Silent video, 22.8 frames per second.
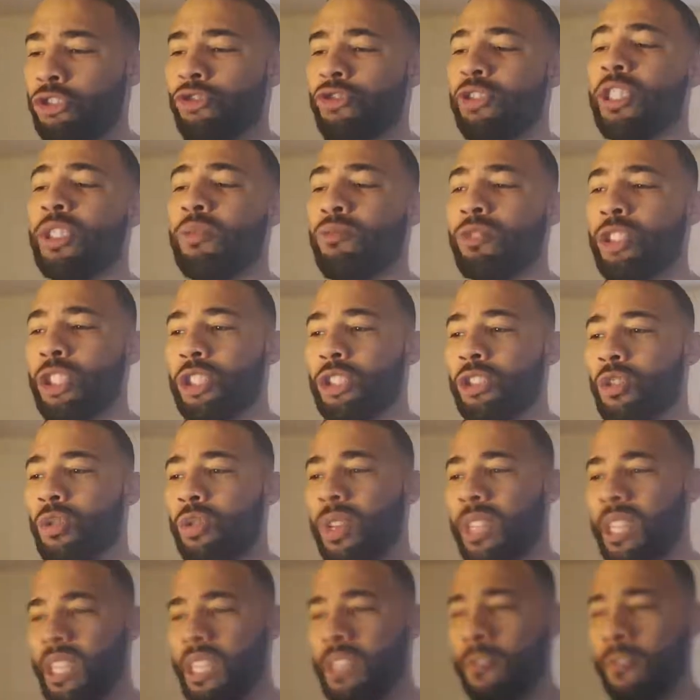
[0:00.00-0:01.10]
dream was
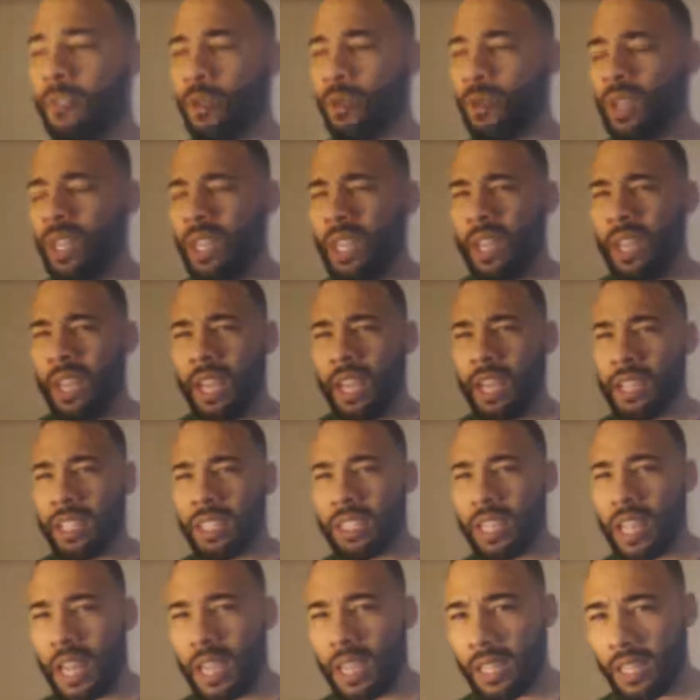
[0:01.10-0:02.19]
so evil and
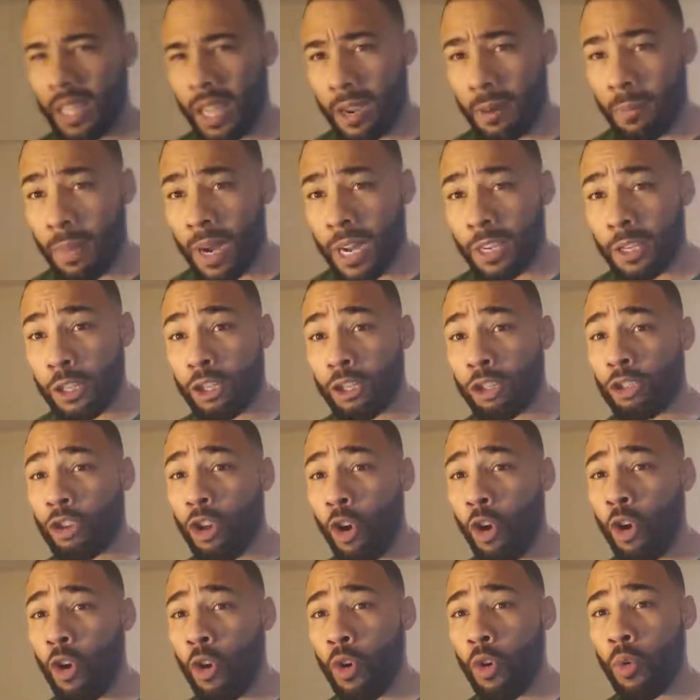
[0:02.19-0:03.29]
it's like like my
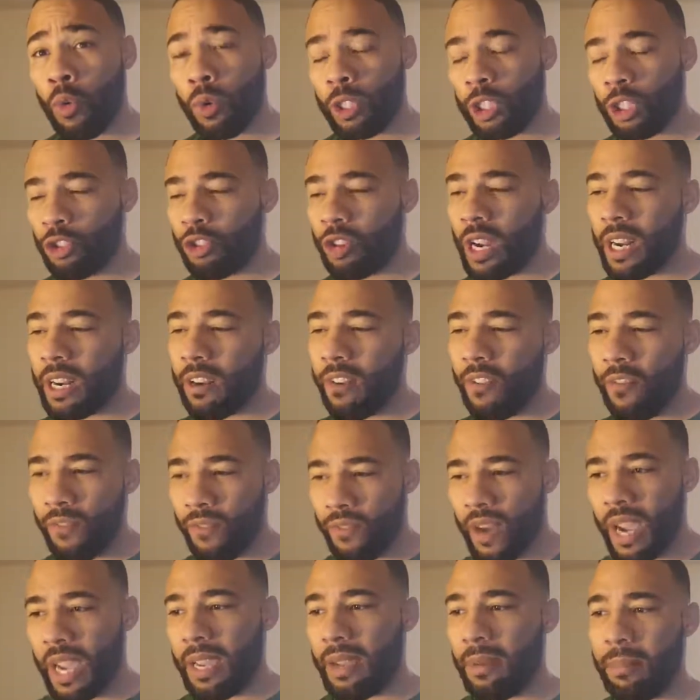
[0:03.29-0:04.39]
soul was trying to
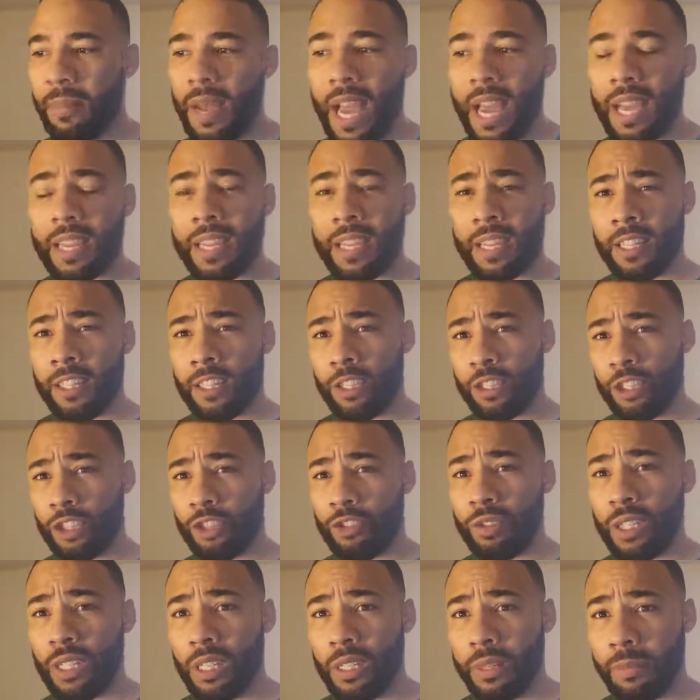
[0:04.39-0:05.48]
fight back in the
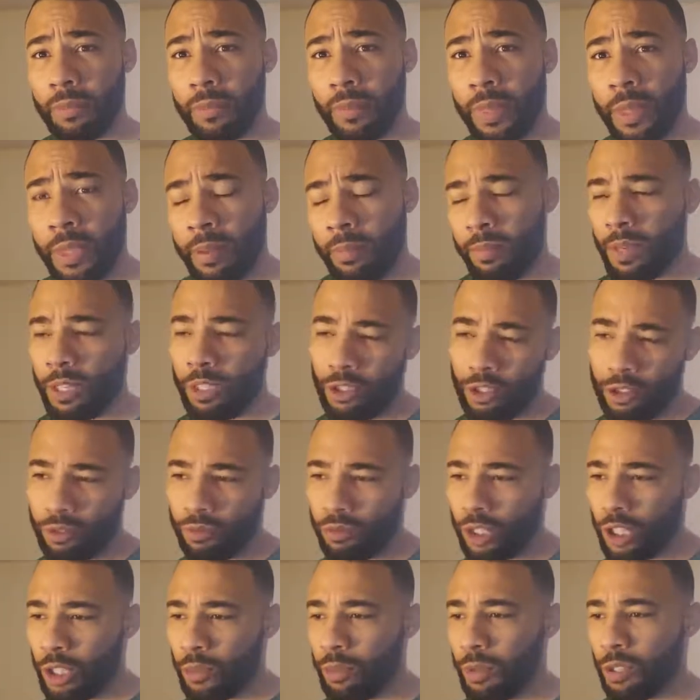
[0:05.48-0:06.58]
dream but you know it
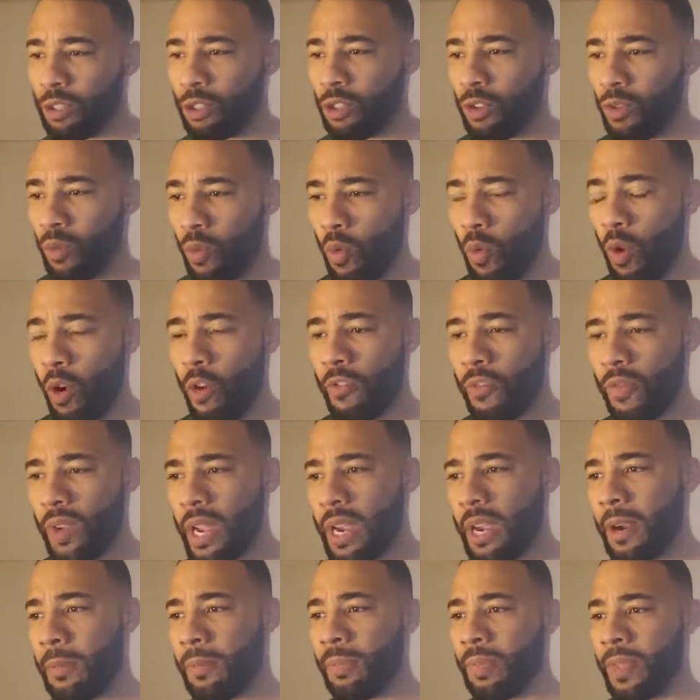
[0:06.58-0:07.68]
was spiritual
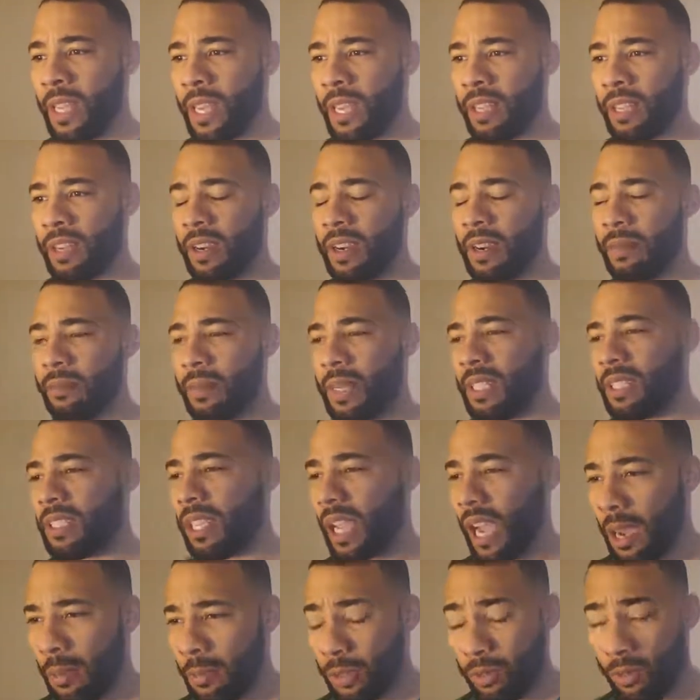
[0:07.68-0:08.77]
warfare and there have been
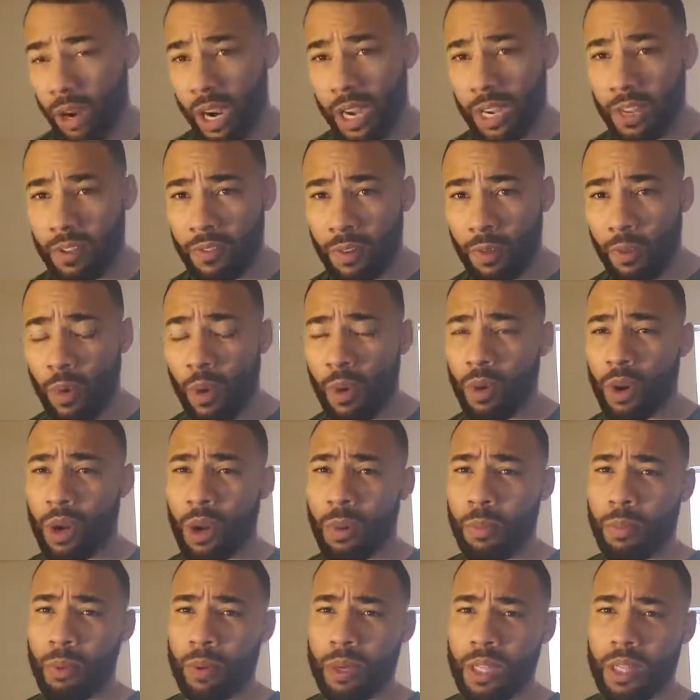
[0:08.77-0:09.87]
times where i even woke
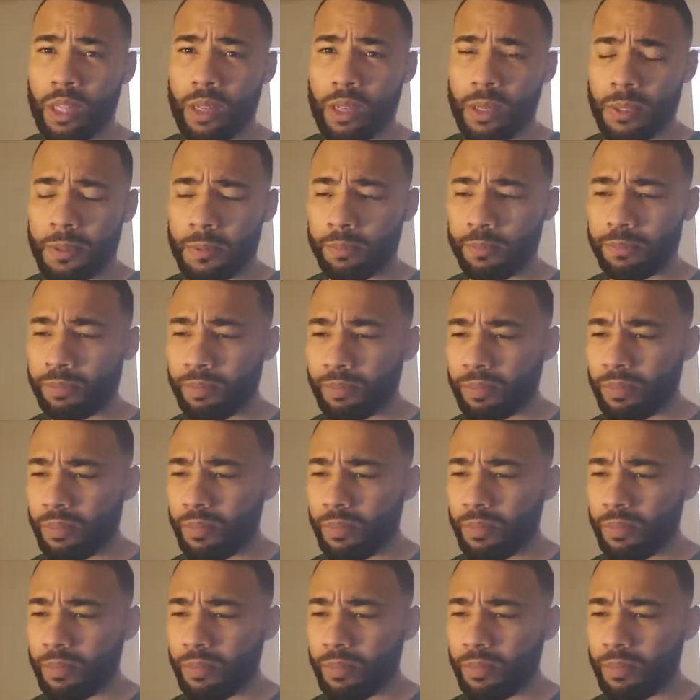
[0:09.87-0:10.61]
up with um